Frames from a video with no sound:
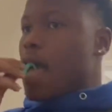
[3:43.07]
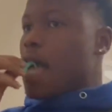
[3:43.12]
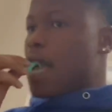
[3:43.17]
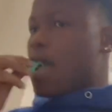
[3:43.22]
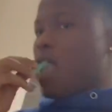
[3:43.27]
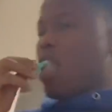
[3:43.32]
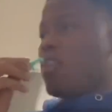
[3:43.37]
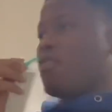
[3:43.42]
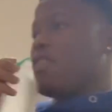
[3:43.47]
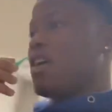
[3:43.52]
I
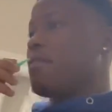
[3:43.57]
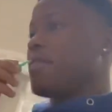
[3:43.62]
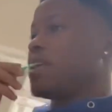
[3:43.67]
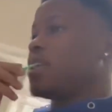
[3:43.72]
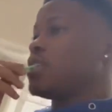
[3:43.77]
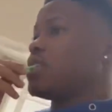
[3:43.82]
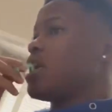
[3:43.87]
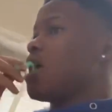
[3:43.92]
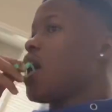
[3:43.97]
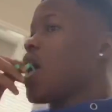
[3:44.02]
get five out
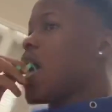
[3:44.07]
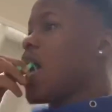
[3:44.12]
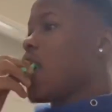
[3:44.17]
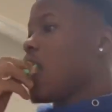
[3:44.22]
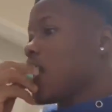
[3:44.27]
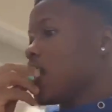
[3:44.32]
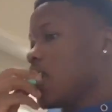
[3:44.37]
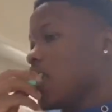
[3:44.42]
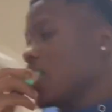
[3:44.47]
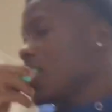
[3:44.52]
of ten.
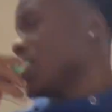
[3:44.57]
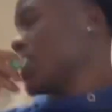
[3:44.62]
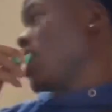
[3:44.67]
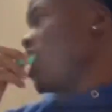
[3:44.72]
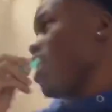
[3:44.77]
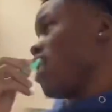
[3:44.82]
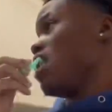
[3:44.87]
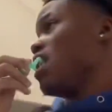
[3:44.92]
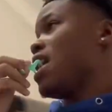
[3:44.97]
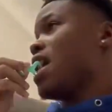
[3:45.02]
You know what I'm
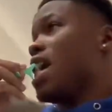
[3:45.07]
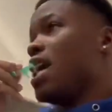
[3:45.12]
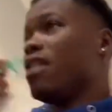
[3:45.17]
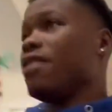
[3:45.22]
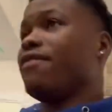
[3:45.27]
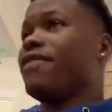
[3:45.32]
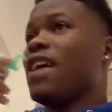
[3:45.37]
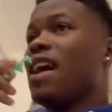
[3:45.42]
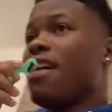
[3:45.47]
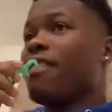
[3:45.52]
saying? And
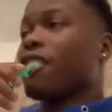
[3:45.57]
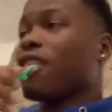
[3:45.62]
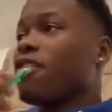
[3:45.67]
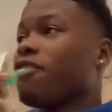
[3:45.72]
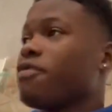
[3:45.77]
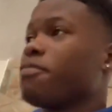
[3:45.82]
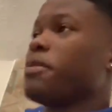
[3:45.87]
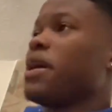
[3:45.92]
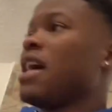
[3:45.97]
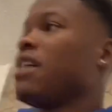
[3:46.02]
the five come
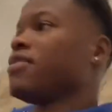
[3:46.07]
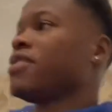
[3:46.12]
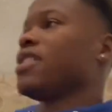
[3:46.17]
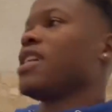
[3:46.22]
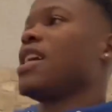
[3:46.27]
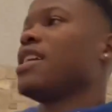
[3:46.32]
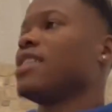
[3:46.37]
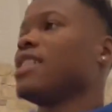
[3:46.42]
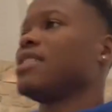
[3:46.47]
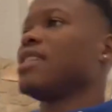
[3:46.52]
from the
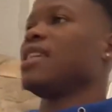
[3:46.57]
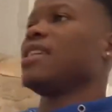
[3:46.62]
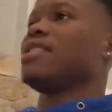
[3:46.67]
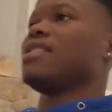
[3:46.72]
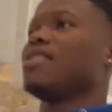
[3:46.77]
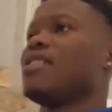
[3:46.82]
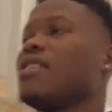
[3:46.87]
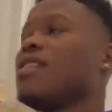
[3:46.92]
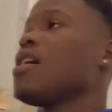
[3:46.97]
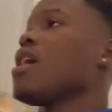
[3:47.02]
outside, not the
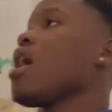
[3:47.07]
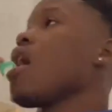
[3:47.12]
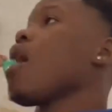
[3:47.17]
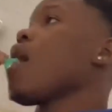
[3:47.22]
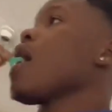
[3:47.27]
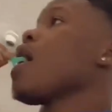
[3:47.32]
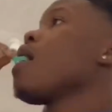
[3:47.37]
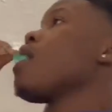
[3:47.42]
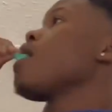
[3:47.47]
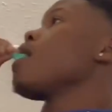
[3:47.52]
inside.
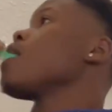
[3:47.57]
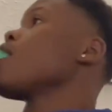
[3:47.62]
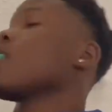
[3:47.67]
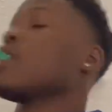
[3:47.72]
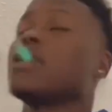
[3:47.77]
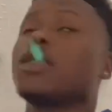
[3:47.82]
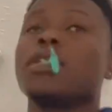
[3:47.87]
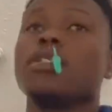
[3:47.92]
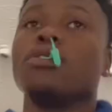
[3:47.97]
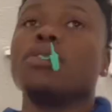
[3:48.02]

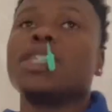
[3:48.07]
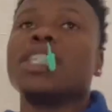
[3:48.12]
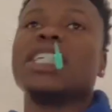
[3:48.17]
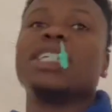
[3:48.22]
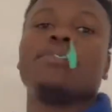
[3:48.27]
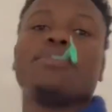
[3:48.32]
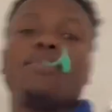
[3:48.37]
No cap.